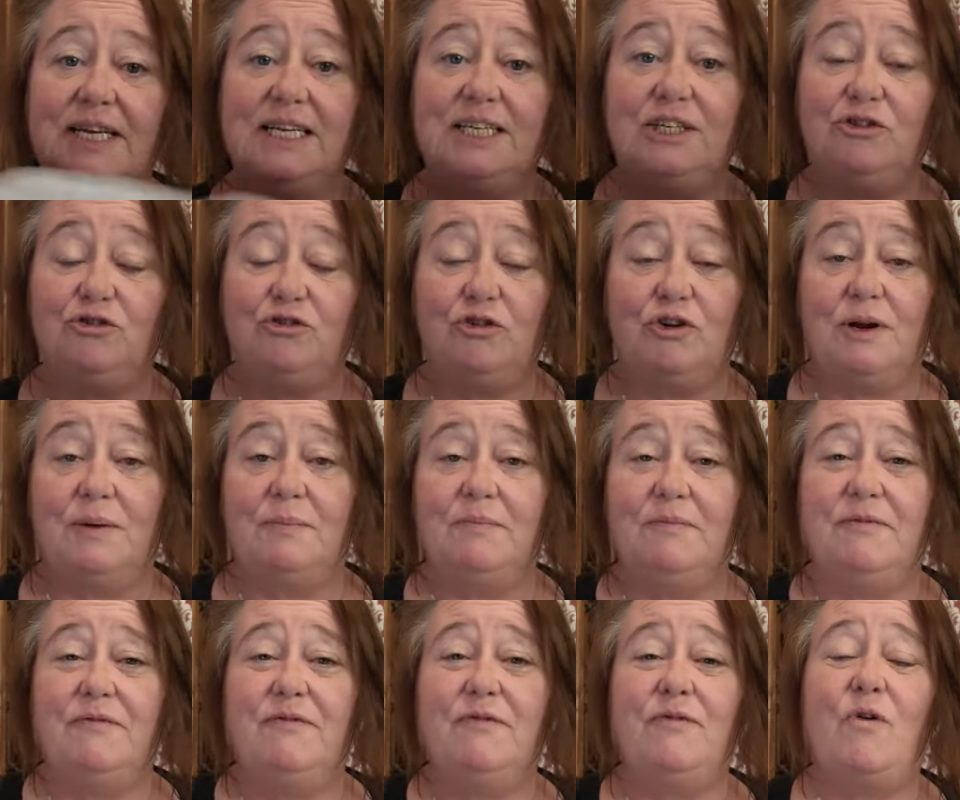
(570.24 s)
this
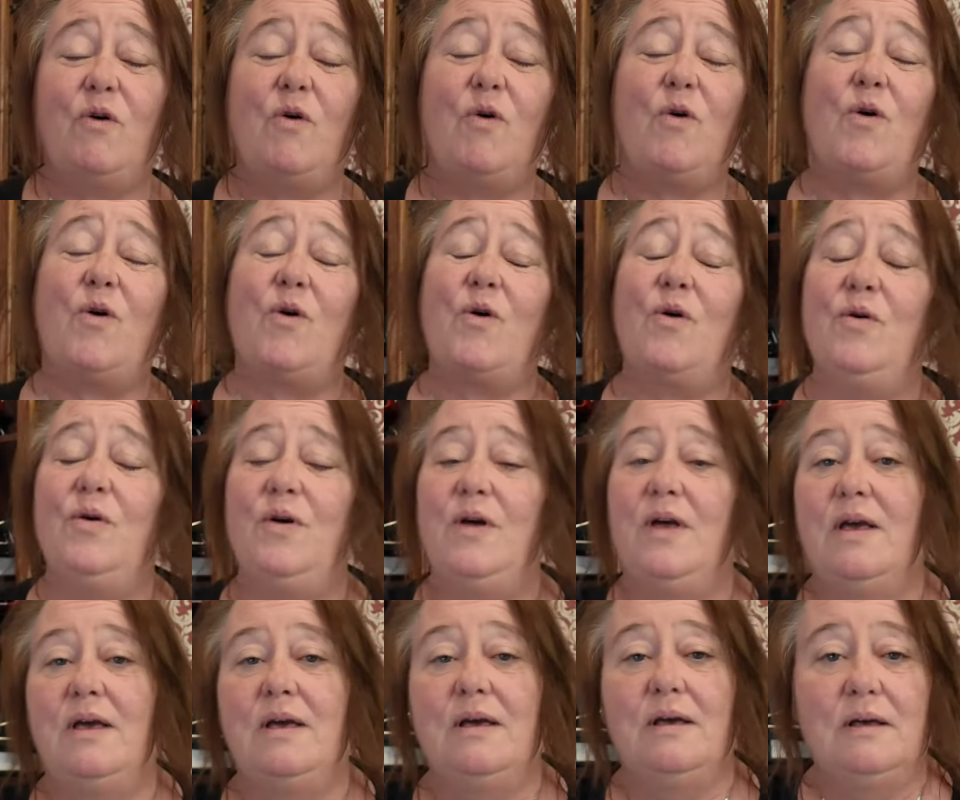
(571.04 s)
trip for
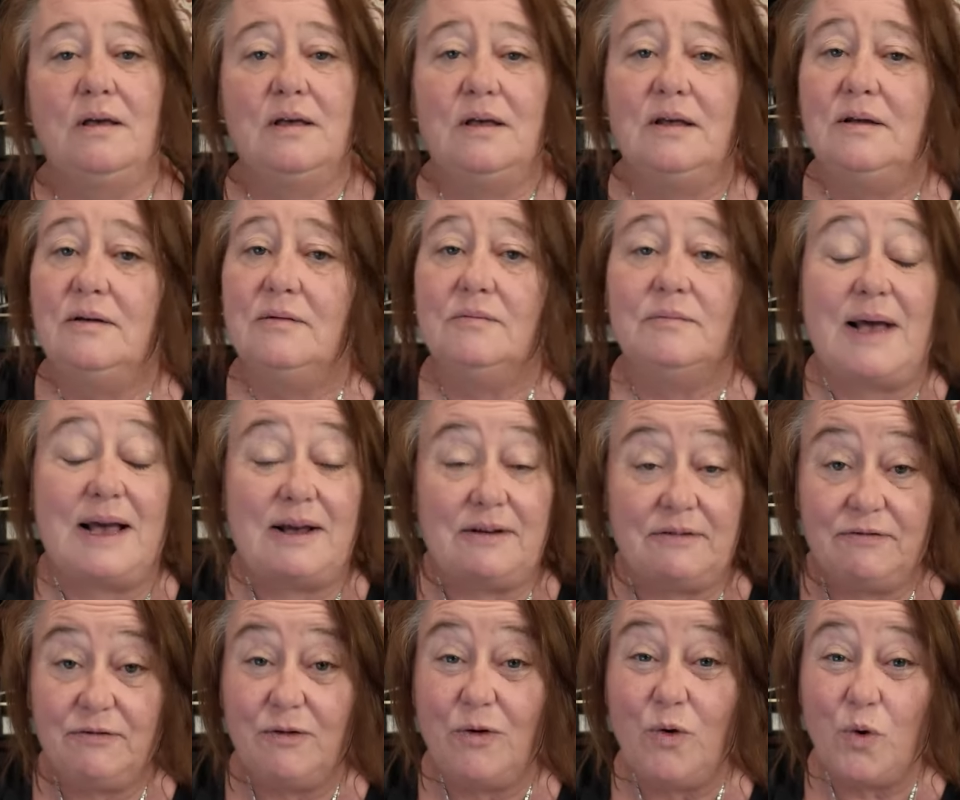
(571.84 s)

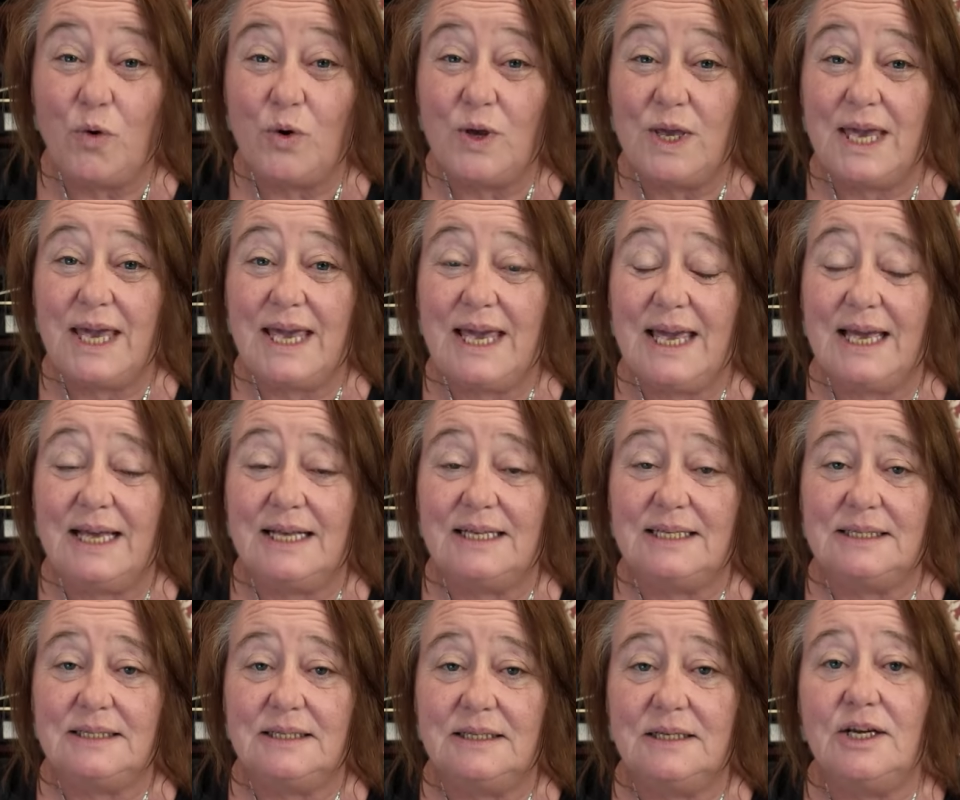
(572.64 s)
about 4
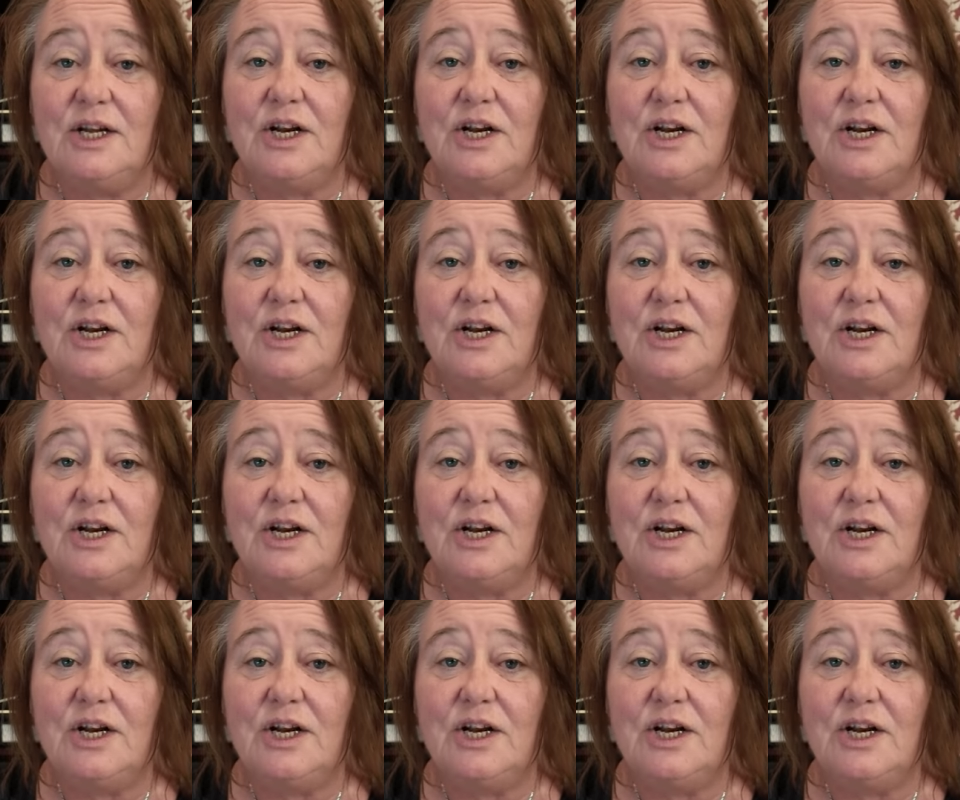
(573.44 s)
years,